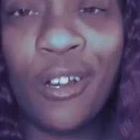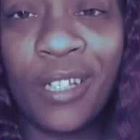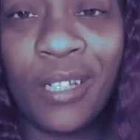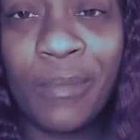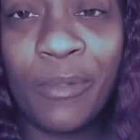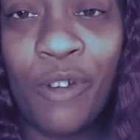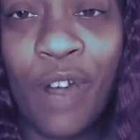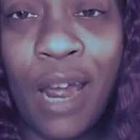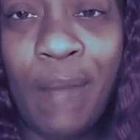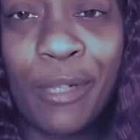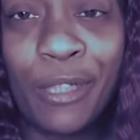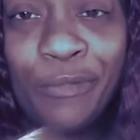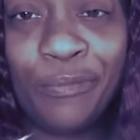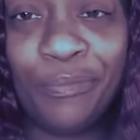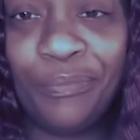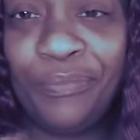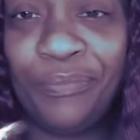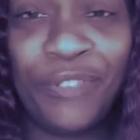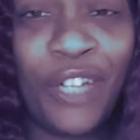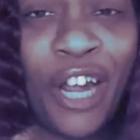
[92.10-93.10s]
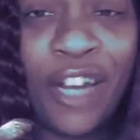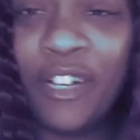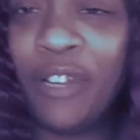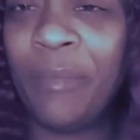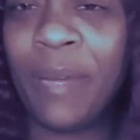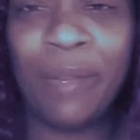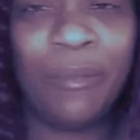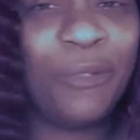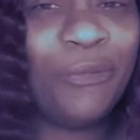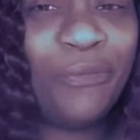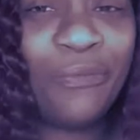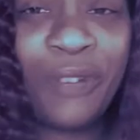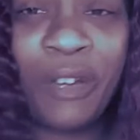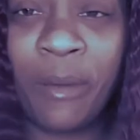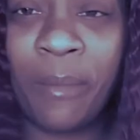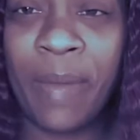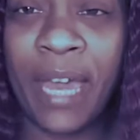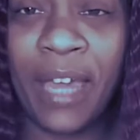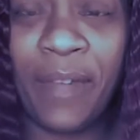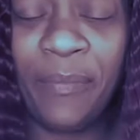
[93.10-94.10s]
subscriber, you already know, baby,
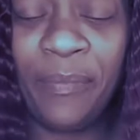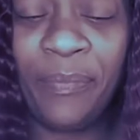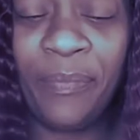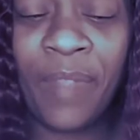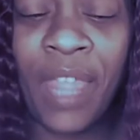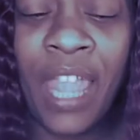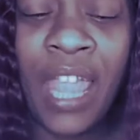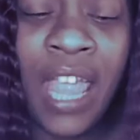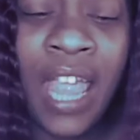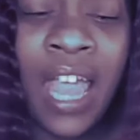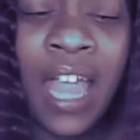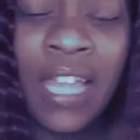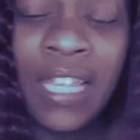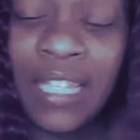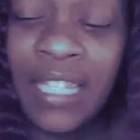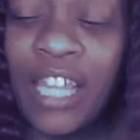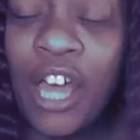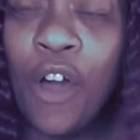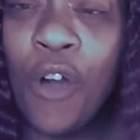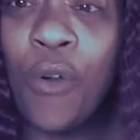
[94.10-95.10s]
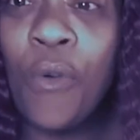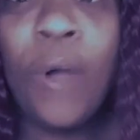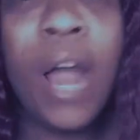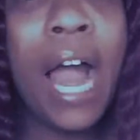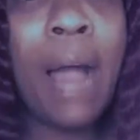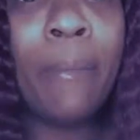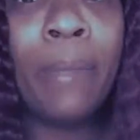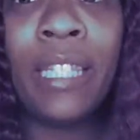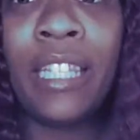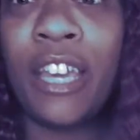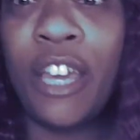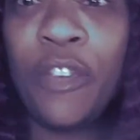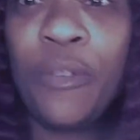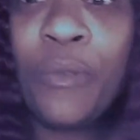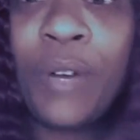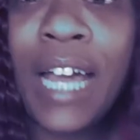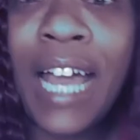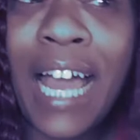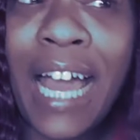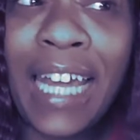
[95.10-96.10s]
welcome back. So, I'm going to tell
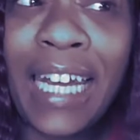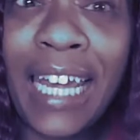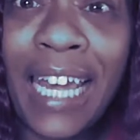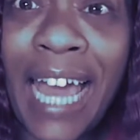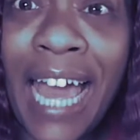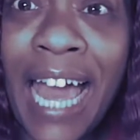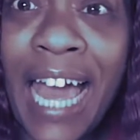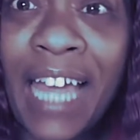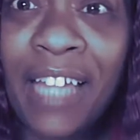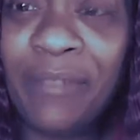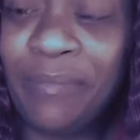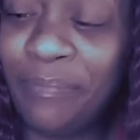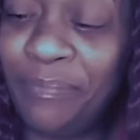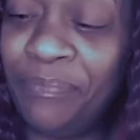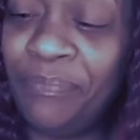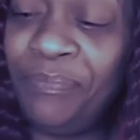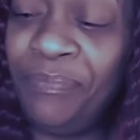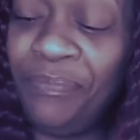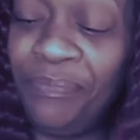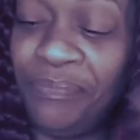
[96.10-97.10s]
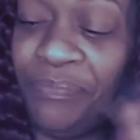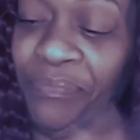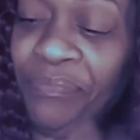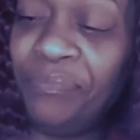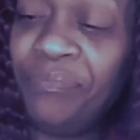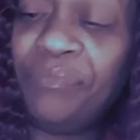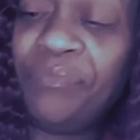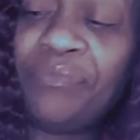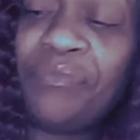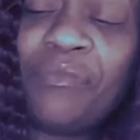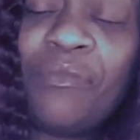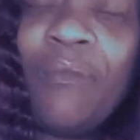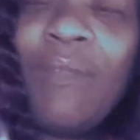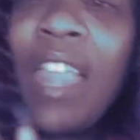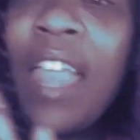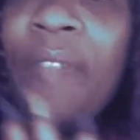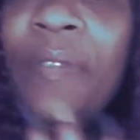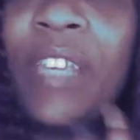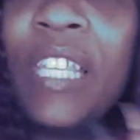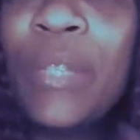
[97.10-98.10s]
you what kind I got.
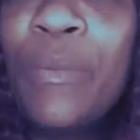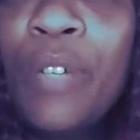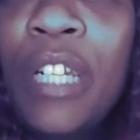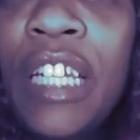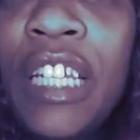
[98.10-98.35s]
This one